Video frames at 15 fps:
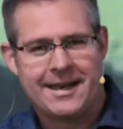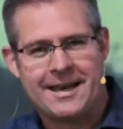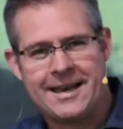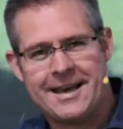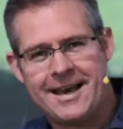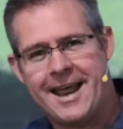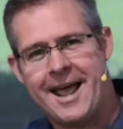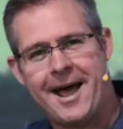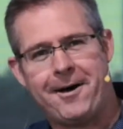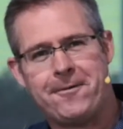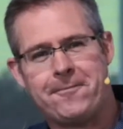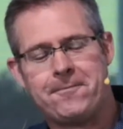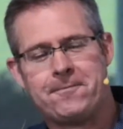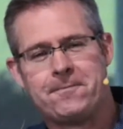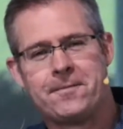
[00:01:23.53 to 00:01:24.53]
Now,
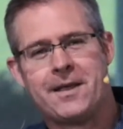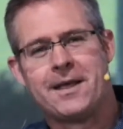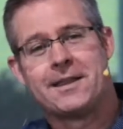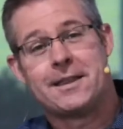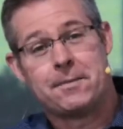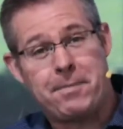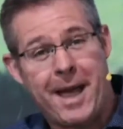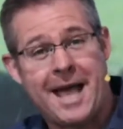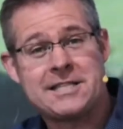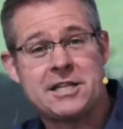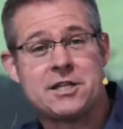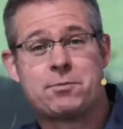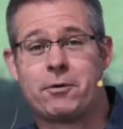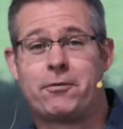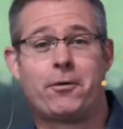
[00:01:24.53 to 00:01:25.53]
the
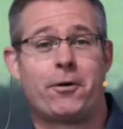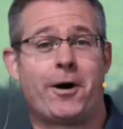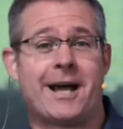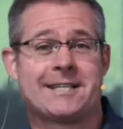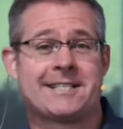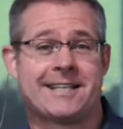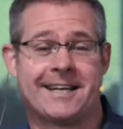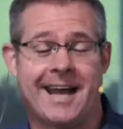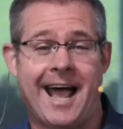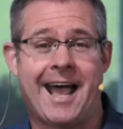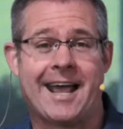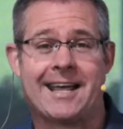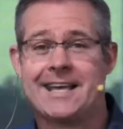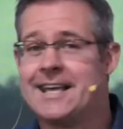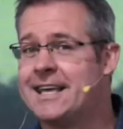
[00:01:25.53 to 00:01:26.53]
passage before us
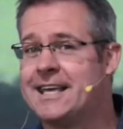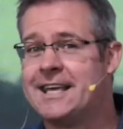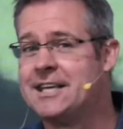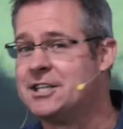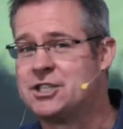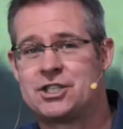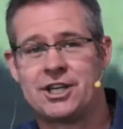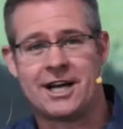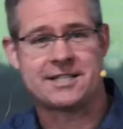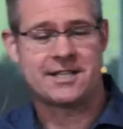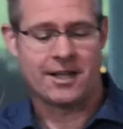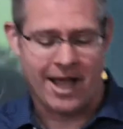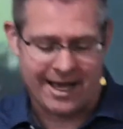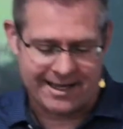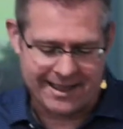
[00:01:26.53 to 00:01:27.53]
today is just
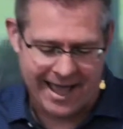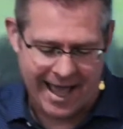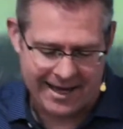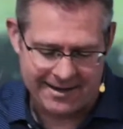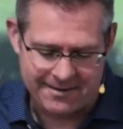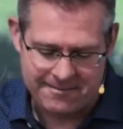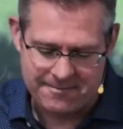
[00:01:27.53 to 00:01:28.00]
like that.